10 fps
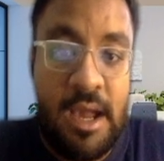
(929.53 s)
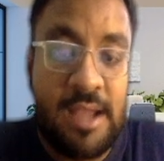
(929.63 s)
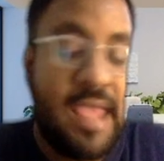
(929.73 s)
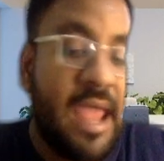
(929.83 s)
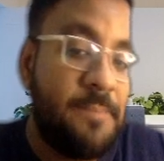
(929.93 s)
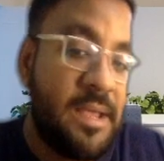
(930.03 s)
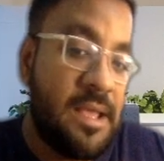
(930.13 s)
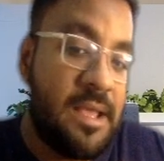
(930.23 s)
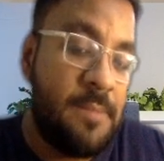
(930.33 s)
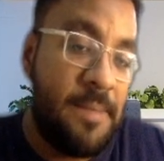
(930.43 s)
can
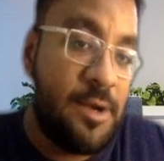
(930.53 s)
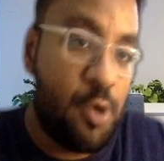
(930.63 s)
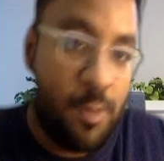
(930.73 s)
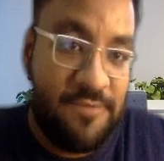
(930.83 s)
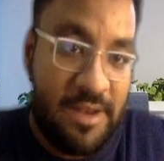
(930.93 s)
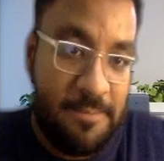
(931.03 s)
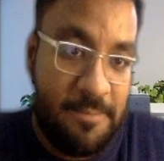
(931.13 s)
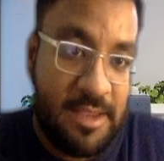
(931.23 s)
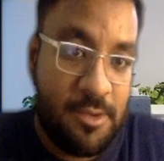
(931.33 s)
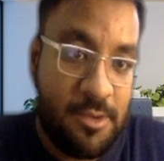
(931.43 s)
become a bit
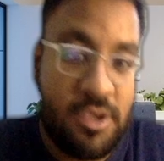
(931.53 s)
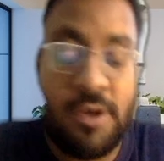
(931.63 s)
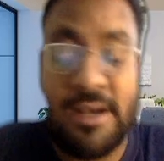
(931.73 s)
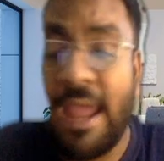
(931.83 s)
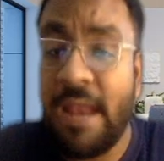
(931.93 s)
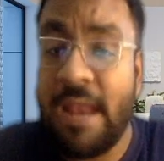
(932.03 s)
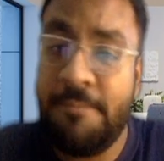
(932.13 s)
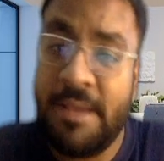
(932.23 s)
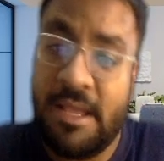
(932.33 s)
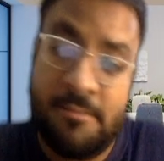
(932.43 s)
overwhelming, okay, or it can
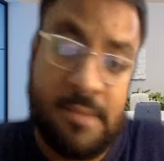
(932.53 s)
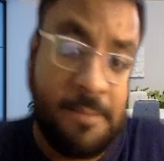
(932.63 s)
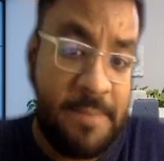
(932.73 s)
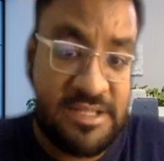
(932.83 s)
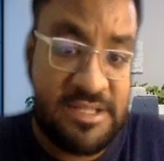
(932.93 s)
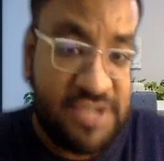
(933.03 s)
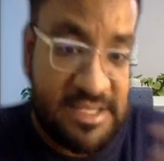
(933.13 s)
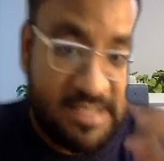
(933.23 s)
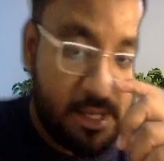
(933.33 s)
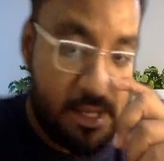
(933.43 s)
become a bit
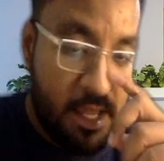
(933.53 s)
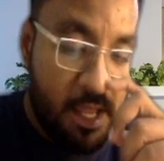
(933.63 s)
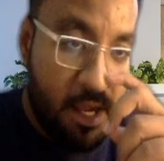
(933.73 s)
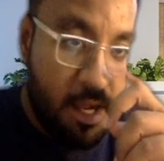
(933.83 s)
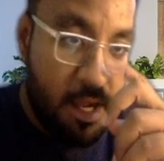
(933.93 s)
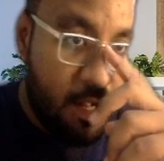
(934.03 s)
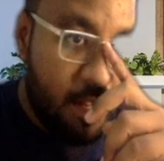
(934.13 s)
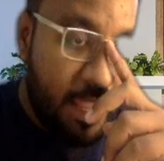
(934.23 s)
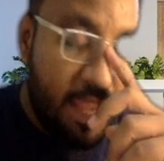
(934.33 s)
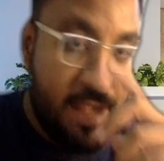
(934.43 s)
stressing,
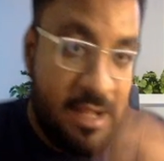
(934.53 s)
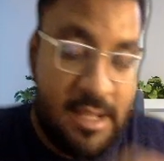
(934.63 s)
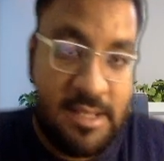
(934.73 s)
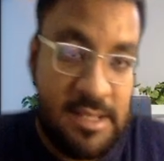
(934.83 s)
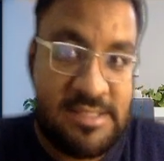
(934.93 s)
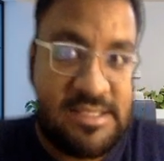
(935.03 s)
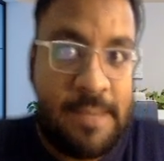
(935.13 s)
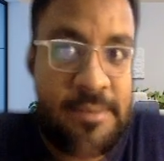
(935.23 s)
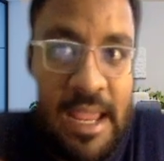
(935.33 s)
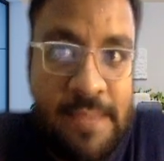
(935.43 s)
and
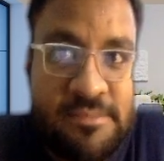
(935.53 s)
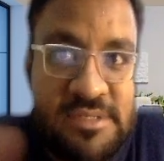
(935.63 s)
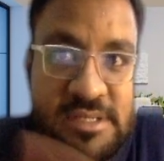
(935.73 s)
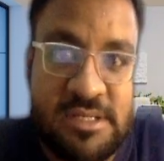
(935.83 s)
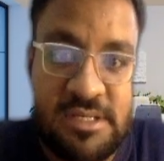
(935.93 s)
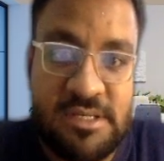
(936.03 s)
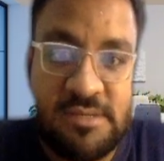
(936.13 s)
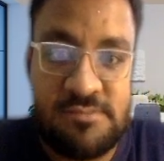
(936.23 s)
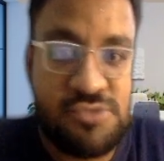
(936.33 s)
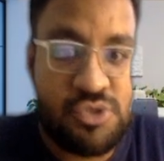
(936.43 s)
sometimes
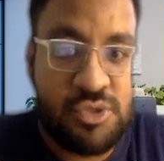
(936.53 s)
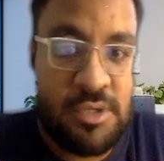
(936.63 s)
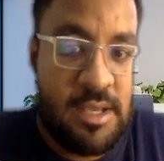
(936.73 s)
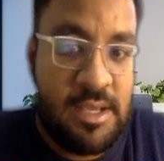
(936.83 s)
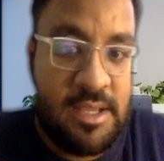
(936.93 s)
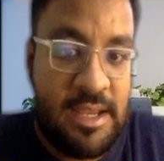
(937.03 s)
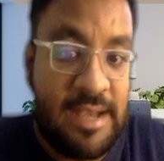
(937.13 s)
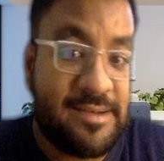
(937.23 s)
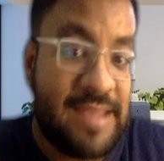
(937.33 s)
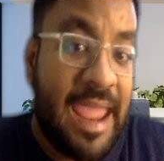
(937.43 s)

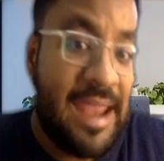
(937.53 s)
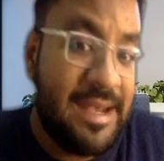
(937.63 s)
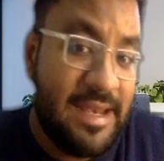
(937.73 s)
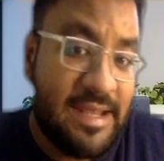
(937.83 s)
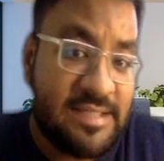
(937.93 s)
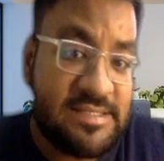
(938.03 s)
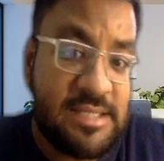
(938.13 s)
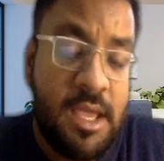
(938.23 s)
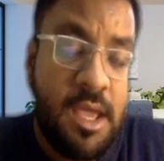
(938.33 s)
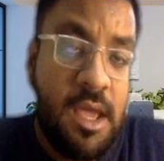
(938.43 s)
it can lead us
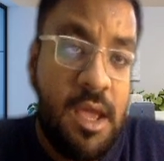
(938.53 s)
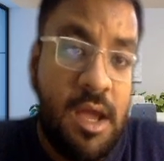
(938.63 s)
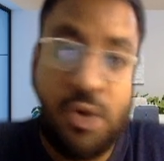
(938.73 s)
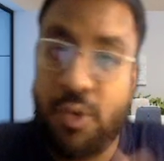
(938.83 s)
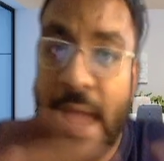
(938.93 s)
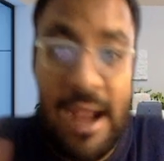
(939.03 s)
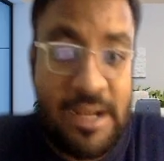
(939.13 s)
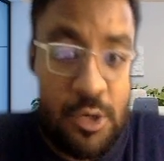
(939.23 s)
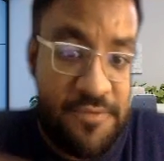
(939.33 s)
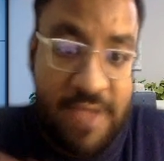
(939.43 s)
to act
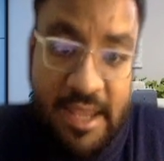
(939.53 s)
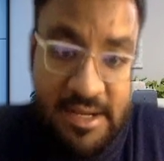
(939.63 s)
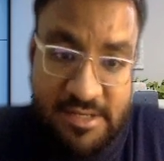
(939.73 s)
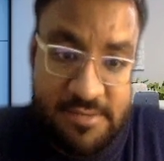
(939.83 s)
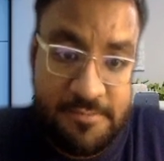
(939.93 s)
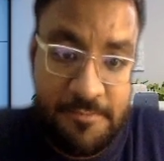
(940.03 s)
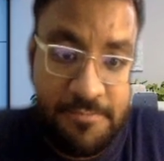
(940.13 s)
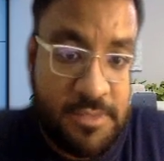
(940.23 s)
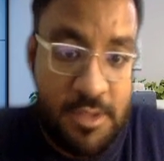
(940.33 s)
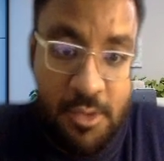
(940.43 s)
out of character.
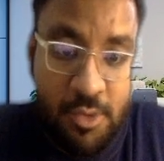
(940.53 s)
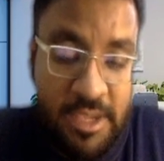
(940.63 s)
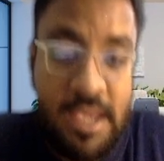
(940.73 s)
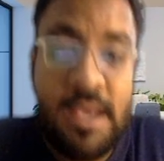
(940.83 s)
Okay.